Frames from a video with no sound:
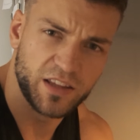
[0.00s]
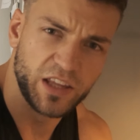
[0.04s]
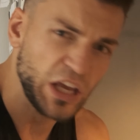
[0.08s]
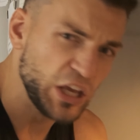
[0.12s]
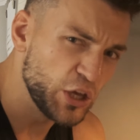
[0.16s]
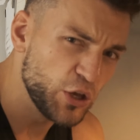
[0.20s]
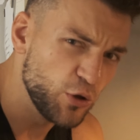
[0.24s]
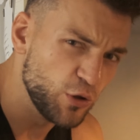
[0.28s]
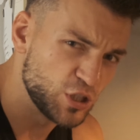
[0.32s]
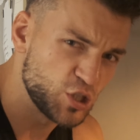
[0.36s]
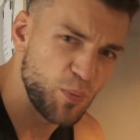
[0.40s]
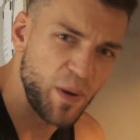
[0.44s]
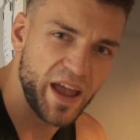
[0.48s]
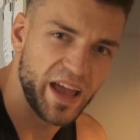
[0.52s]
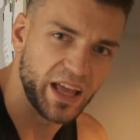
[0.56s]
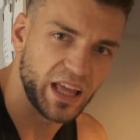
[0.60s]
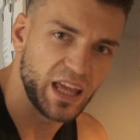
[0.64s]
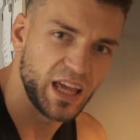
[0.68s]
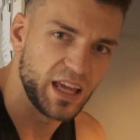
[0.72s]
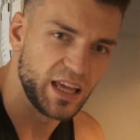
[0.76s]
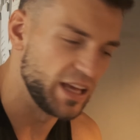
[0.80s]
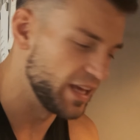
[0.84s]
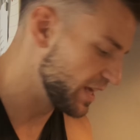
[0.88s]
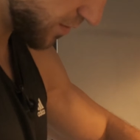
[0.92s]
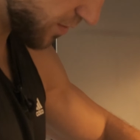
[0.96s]
the huge
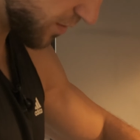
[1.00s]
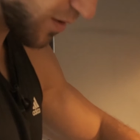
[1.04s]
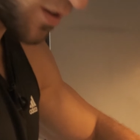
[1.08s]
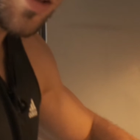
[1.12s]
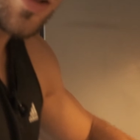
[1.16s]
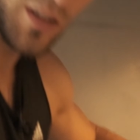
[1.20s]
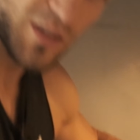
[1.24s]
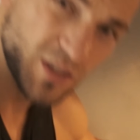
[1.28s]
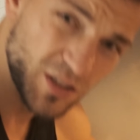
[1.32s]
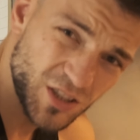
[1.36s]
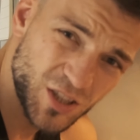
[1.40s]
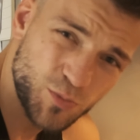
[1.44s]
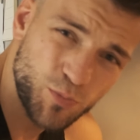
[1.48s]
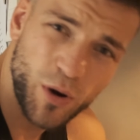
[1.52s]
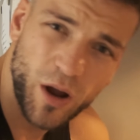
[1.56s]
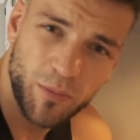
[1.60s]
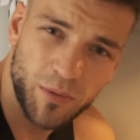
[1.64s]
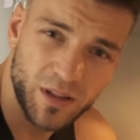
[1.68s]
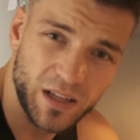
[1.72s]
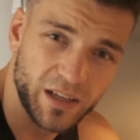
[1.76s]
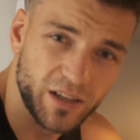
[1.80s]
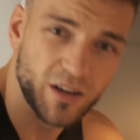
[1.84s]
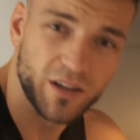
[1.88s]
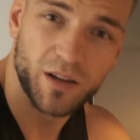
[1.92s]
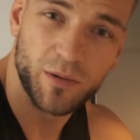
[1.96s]
pancake. This is
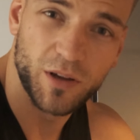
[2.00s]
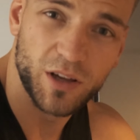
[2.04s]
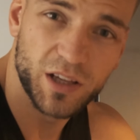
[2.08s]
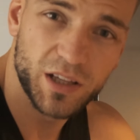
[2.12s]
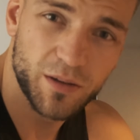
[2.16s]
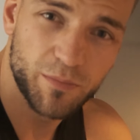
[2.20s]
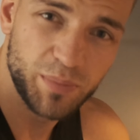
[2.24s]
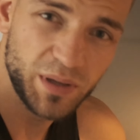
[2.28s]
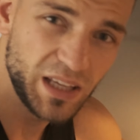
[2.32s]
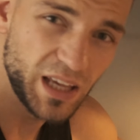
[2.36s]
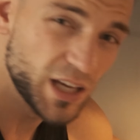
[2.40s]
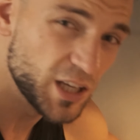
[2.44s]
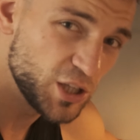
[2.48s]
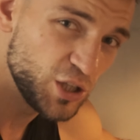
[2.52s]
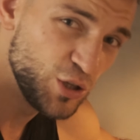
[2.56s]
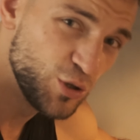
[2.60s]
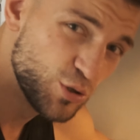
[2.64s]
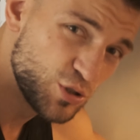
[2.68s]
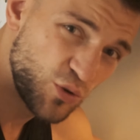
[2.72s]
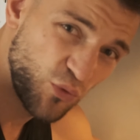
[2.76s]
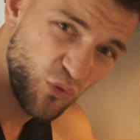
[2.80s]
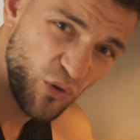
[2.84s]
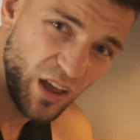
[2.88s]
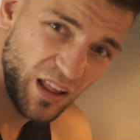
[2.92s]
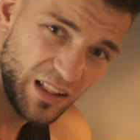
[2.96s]
probably gonna be a
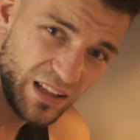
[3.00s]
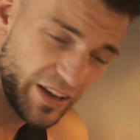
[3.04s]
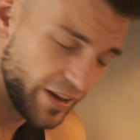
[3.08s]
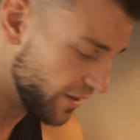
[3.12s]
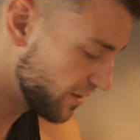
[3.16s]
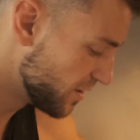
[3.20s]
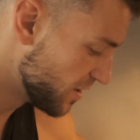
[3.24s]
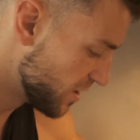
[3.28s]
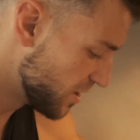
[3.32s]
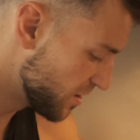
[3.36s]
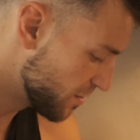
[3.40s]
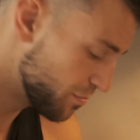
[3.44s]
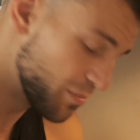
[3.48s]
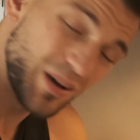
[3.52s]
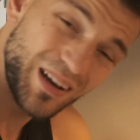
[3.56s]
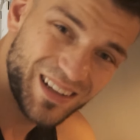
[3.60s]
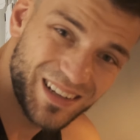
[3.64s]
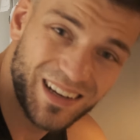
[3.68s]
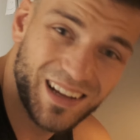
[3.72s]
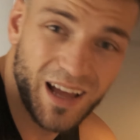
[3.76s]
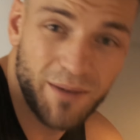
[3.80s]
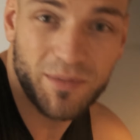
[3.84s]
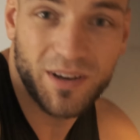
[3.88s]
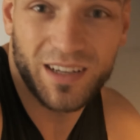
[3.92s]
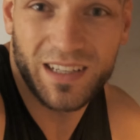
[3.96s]
huge failure, but
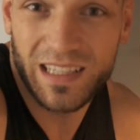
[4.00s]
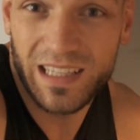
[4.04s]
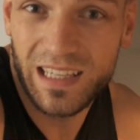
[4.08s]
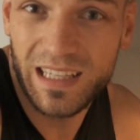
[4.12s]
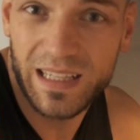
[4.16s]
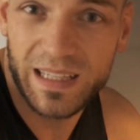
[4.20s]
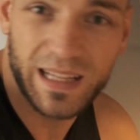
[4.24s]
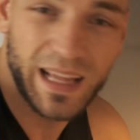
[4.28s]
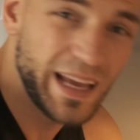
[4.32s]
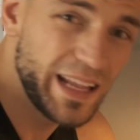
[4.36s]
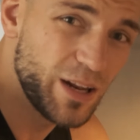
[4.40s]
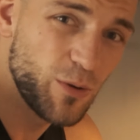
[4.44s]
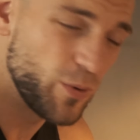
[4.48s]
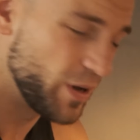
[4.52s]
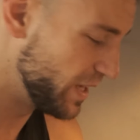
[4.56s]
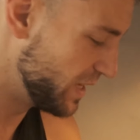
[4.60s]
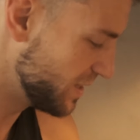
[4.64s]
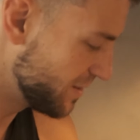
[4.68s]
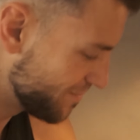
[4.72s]
I'm gonna eat it anyway,